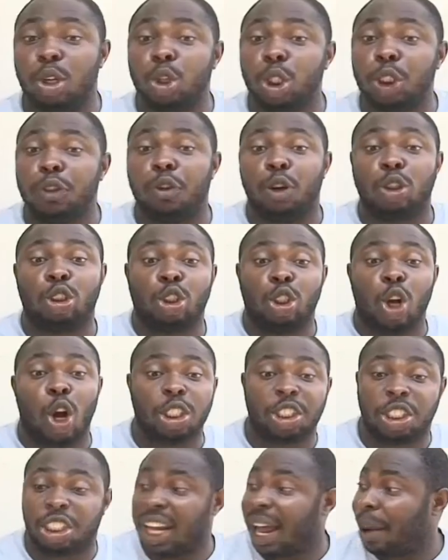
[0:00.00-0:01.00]
used for
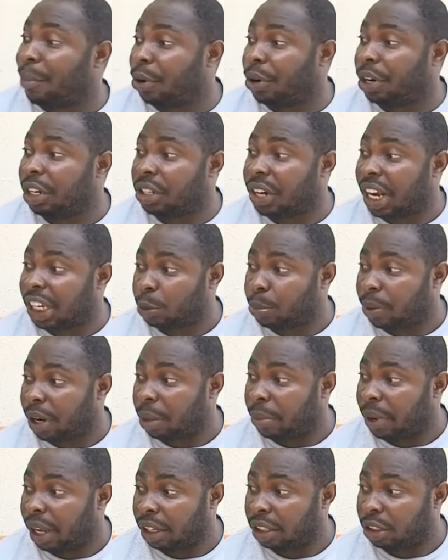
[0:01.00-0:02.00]
such laboratory
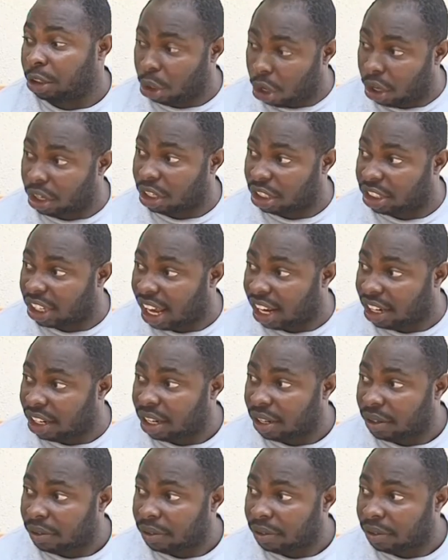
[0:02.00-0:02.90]
experiments. Do you understand?